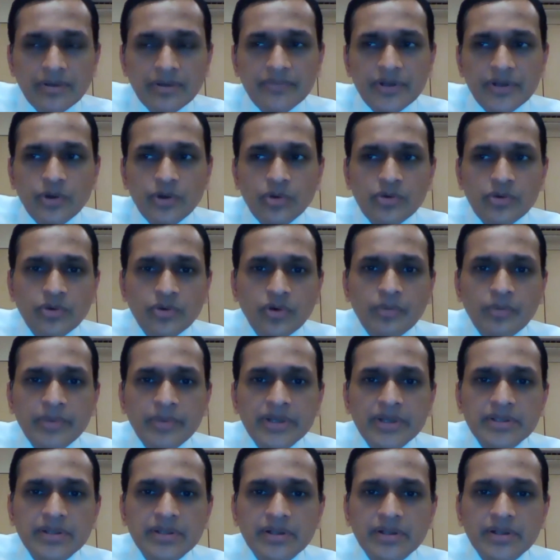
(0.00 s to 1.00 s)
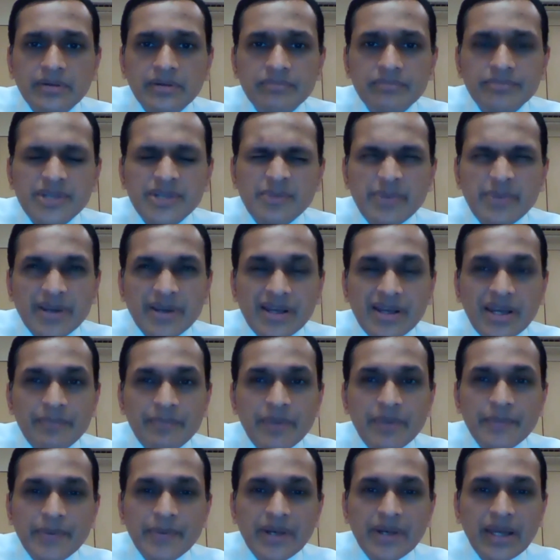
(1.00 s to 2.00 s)
We don't know, but typically
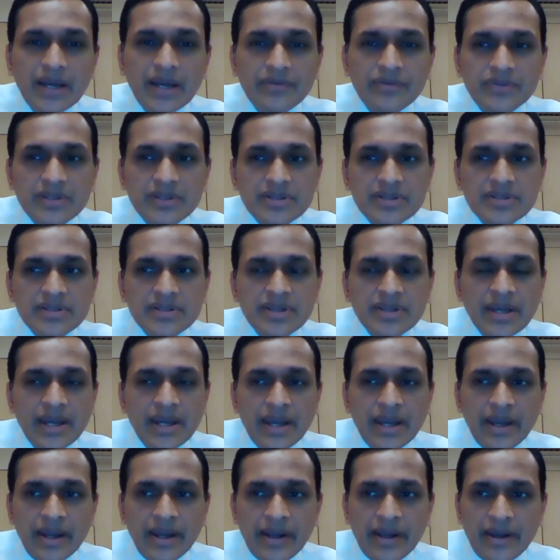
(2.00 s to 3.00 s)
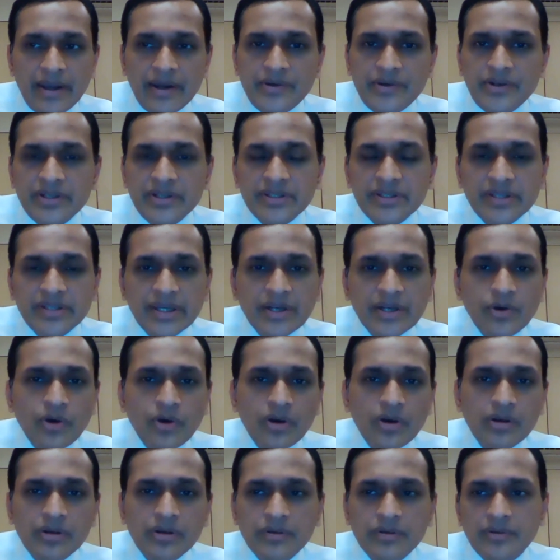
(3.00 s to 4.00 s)
people have this hereditary thing
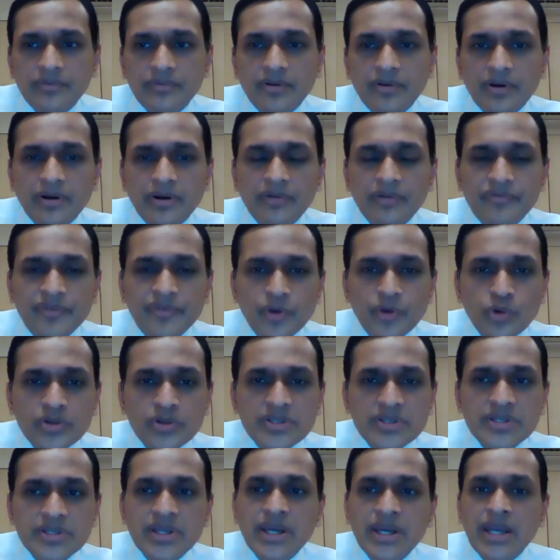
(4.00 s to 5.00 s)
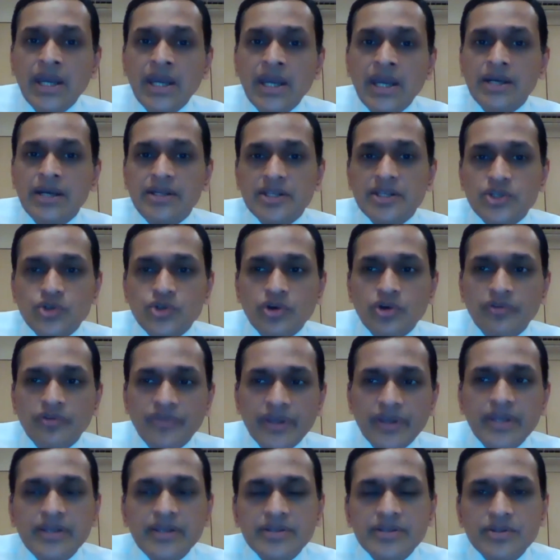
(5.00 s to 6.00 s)
called Fuchs
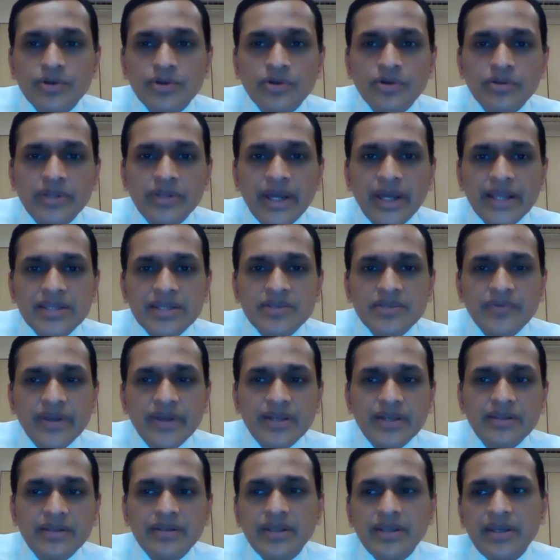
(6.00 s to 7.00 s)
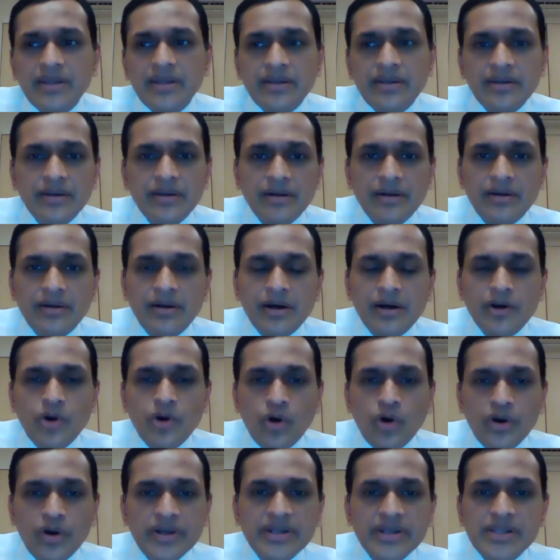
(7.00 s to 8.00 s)
dystrophy. So that's when the
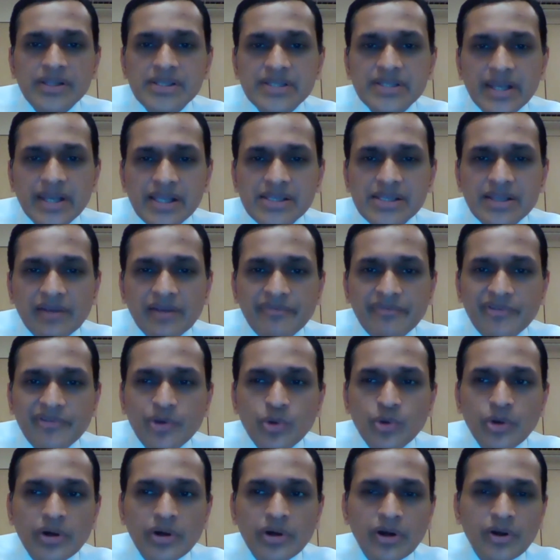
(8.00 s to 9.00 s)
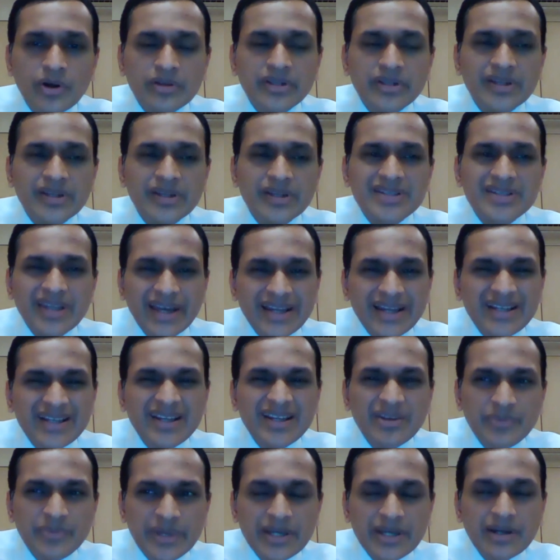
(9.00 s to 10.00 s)
corneal cells are fewer, they're
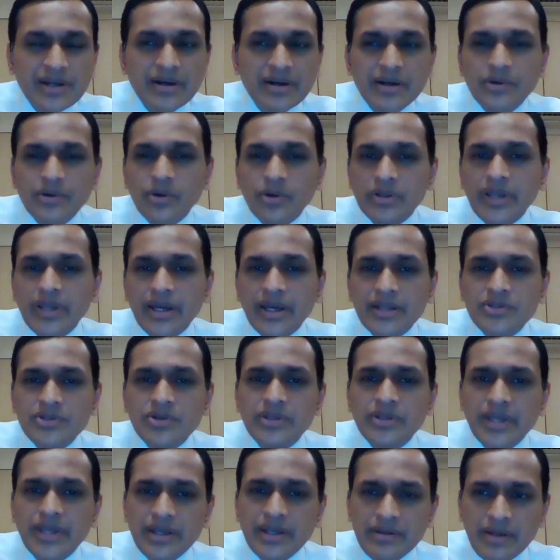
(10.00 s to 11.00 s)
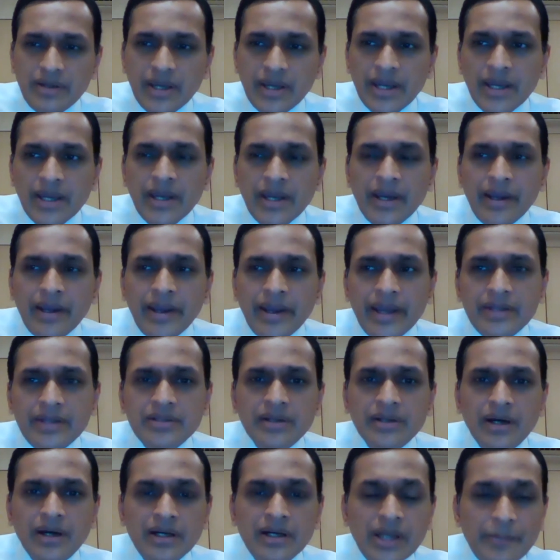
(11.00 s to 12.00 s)
slightly weaker and all that. So then it
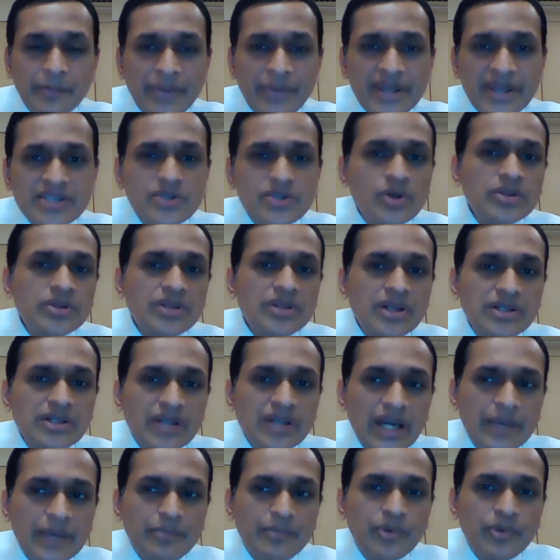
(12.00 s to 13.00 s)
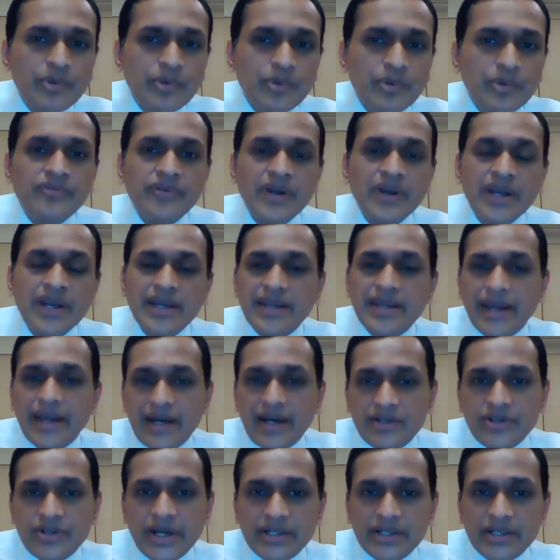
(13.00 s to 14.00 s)
depends on the type of
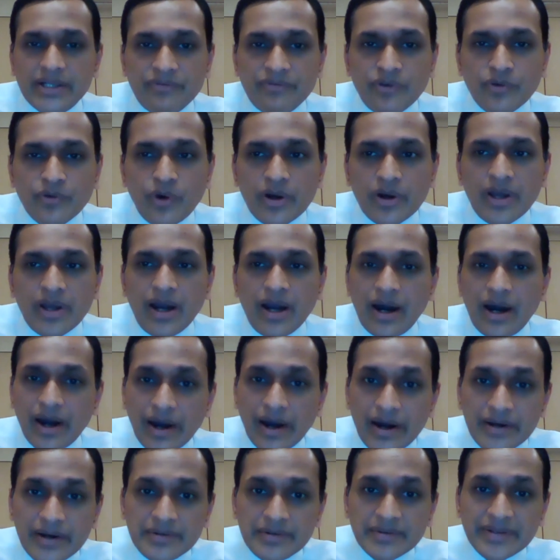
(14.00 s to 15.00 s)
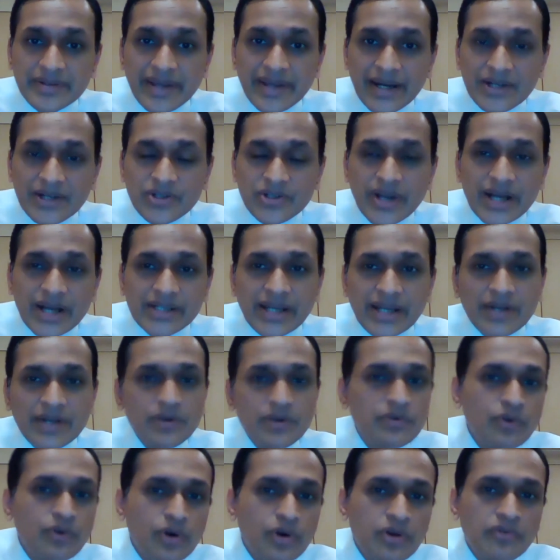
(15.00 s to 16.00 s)
cataract. If you've got a hard cataract and
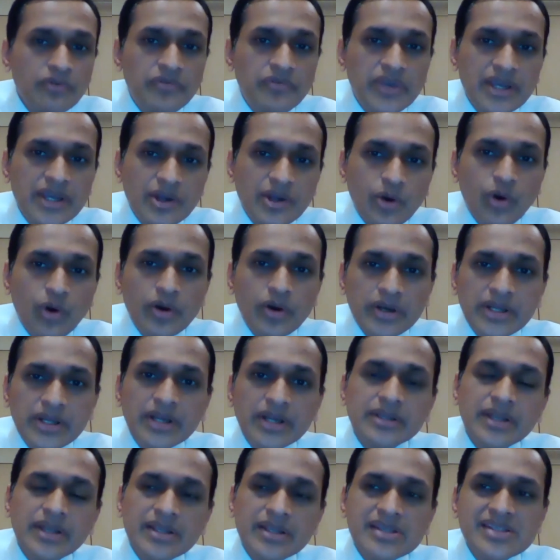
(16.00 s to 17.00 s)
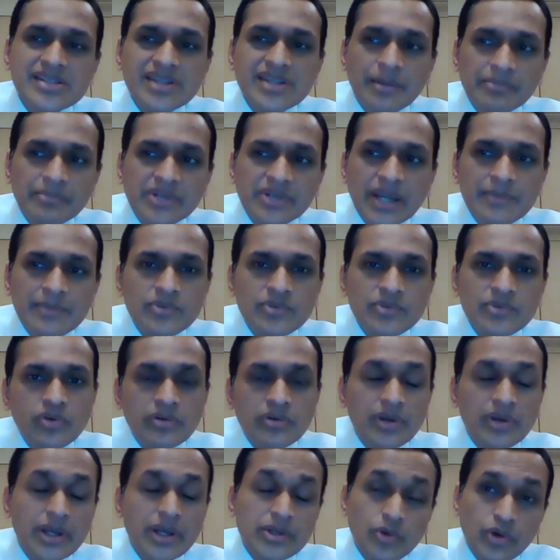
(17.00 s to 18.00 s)
you've got a weak cornea, then sometimes
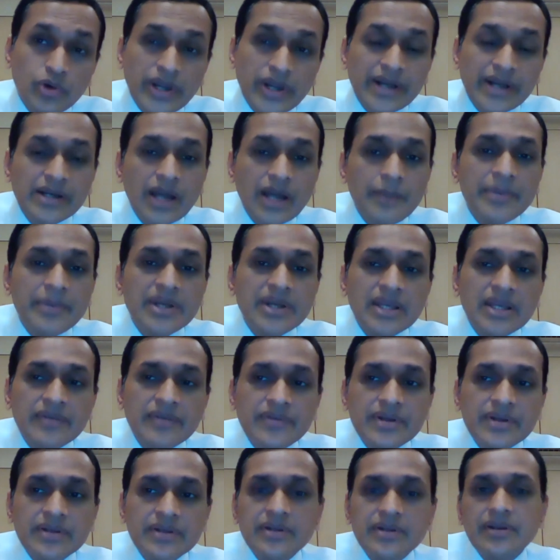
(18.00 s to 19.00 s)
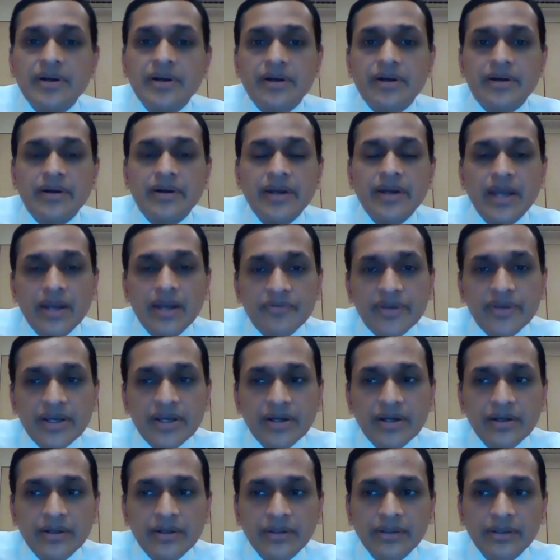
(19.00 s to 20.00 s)
it could end up in even having
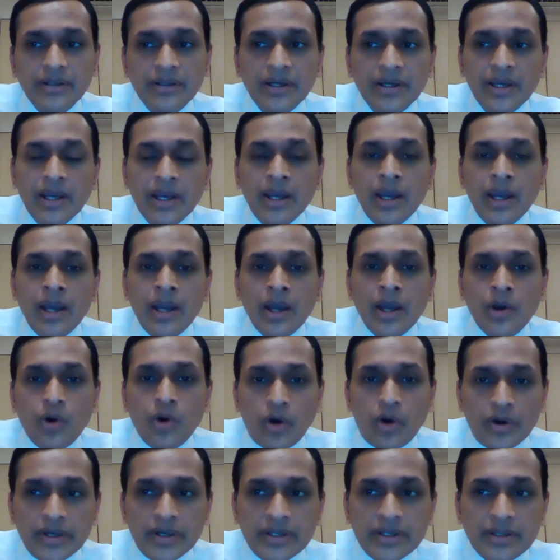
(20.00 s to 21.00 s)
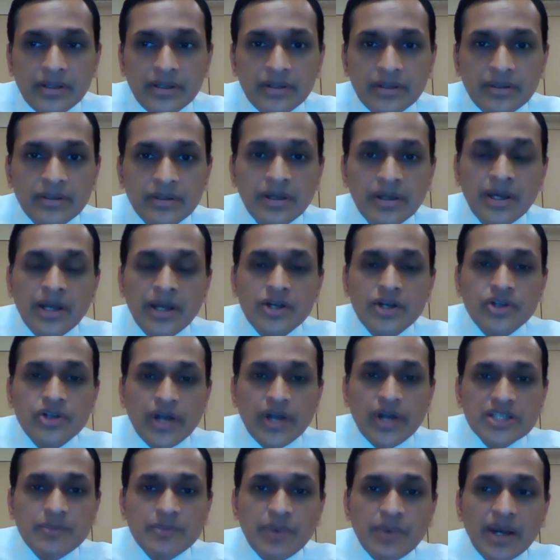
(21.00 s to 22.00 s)
a corneal
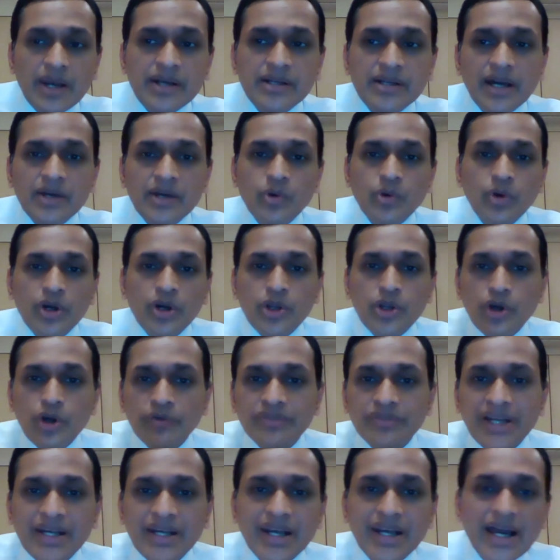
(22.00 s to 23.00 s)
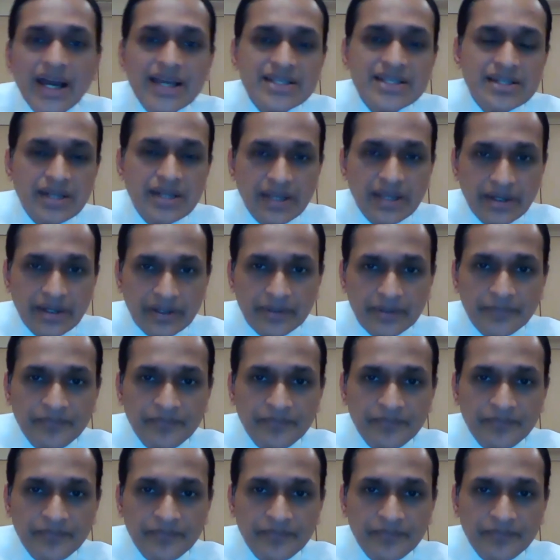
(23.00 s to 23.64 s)
transplant done only of that last layer.